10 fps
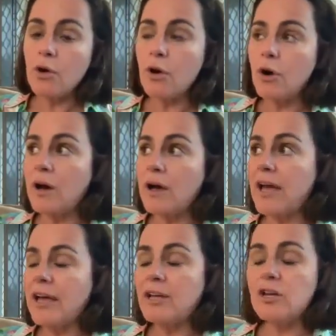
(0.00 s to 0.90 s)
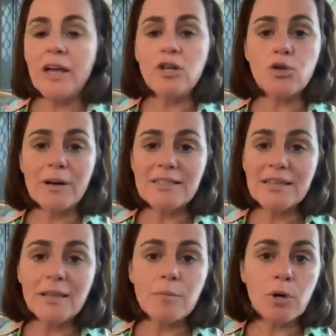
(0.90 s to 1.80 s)
You're
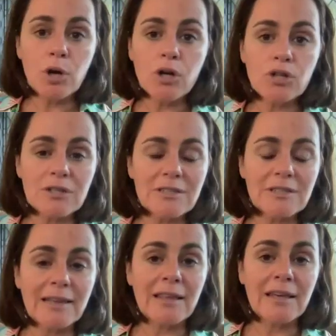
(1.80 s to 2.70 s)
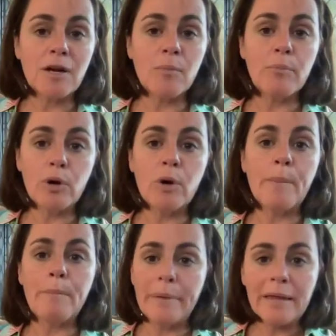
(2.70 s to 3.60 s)
addressing them not just like they're going to build a
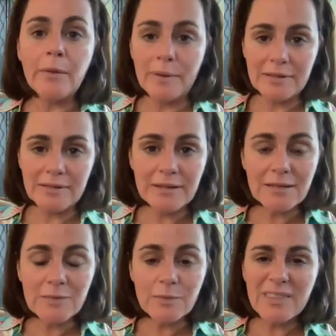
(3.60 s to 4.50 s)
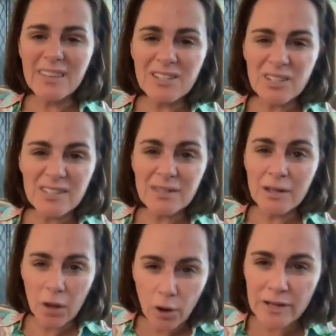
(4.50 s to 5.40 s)
big business, but they just
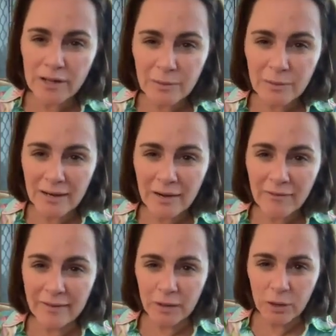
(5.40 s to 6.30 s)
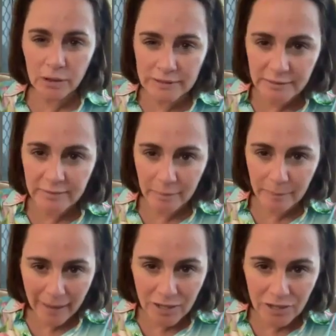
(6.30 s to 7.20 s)
honestly want to cover their costs of their
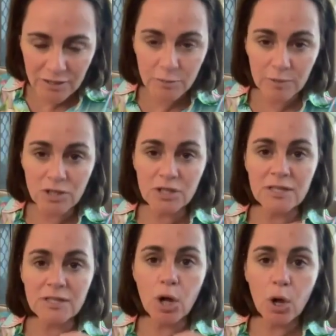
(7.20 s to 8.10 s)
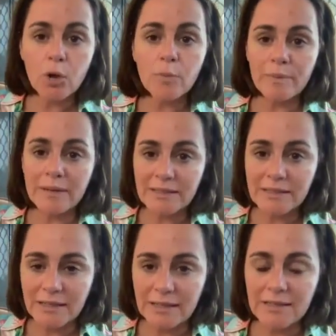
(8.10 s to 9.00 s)
patches, which this whole
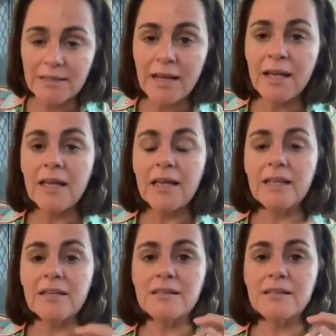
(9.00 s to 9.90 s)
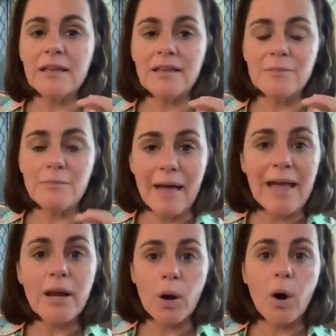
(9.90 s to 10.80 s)
business is
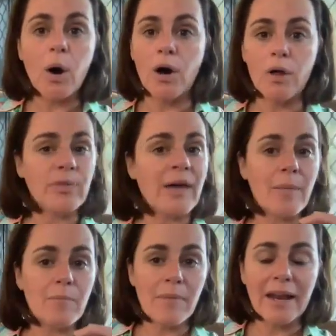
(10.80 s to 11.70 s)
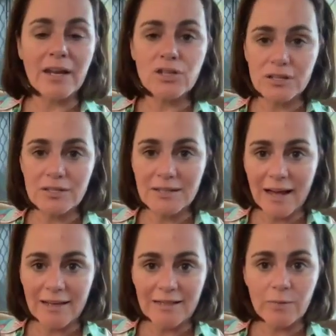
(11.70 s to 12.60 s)
made on that manager
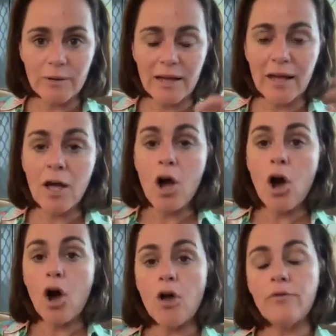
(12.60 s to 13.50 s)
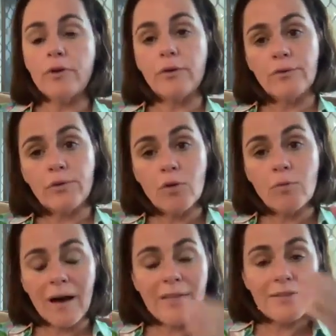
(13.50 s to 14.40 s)
status where over a few
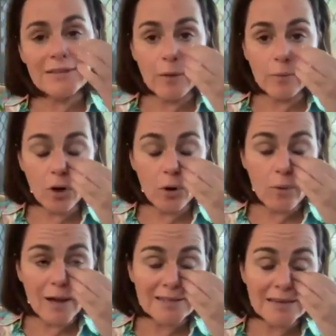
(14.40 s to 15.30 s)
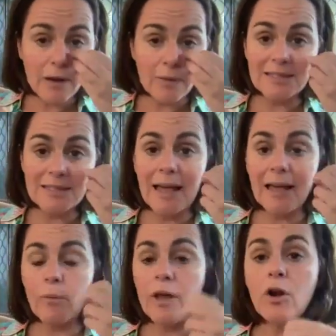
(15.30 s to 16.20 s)
months, and we always now are
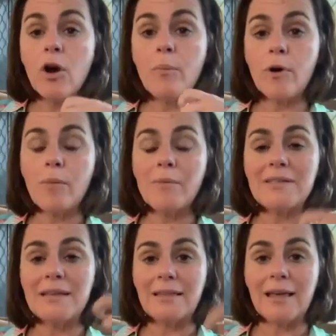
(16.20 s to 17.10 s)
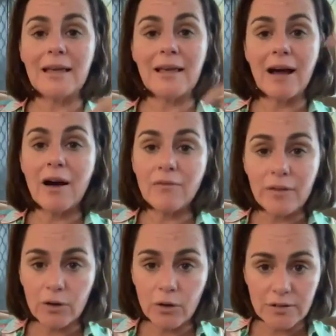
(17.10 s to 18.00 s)
saying we're not promising they can cover
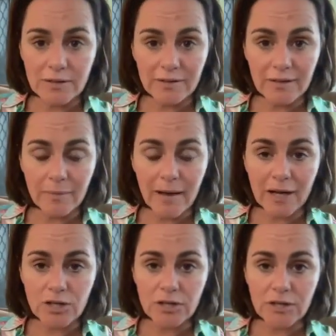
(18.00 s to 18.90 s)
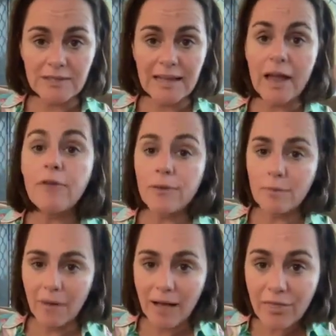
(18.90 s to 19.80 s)
the cost of their patches every
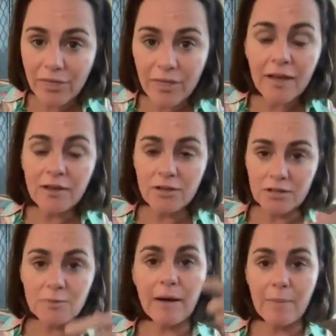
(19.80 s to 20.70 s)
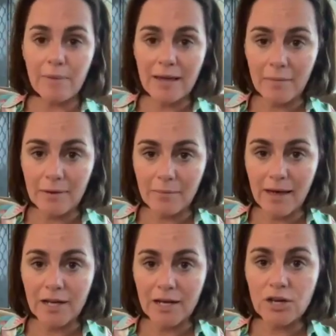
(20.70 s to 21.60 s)
month just by becoming
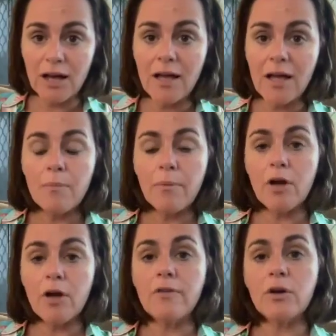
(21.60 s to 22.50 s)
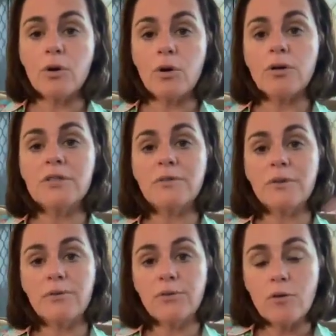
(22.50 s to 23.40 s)
manager, but over the course of
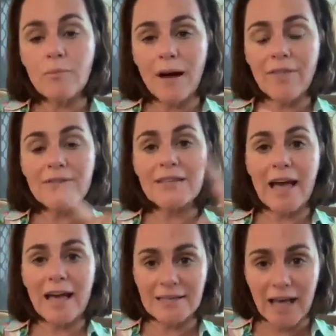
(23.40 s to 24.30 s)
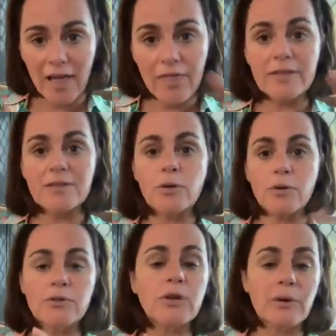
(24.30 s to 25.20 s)
a few months, as others
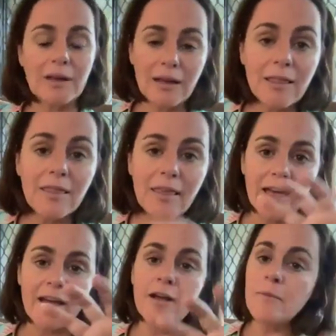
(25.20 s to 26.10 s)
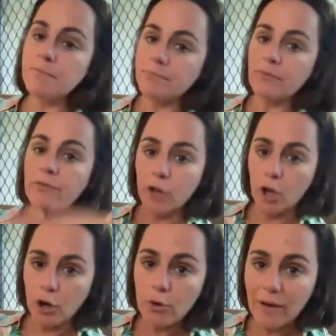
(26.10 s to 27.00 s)
also in their
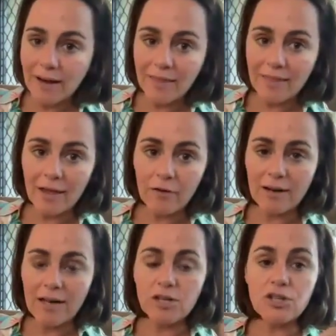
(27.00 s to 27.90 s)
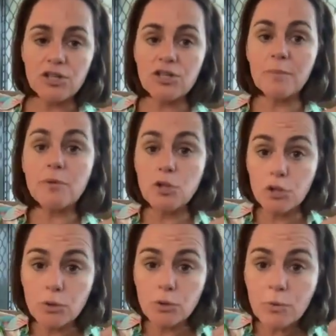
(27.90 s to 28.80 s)
flow and in their relationship
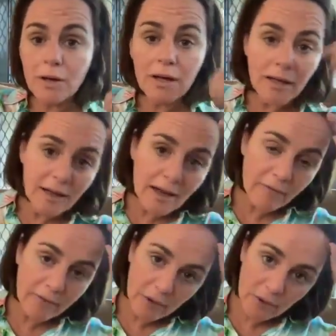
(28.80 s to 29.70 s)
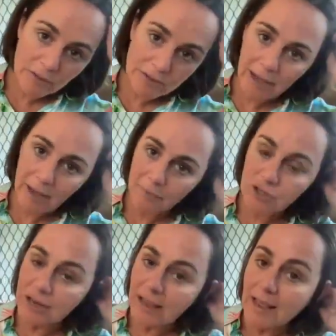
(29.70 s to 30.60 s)
do cover those
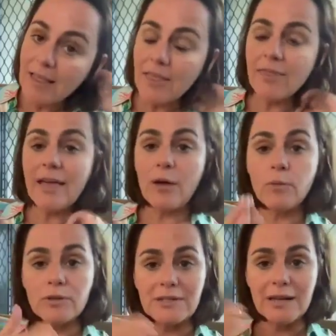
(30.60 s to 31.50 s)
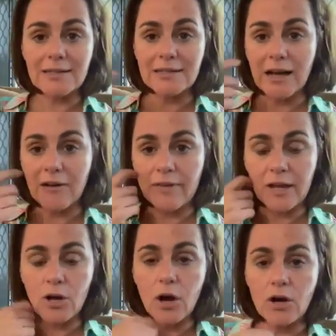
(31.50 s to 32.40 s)
share, then they will start to cover
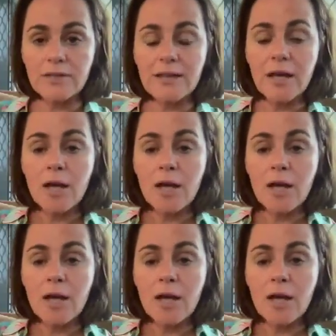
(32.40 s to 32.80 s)
their costs.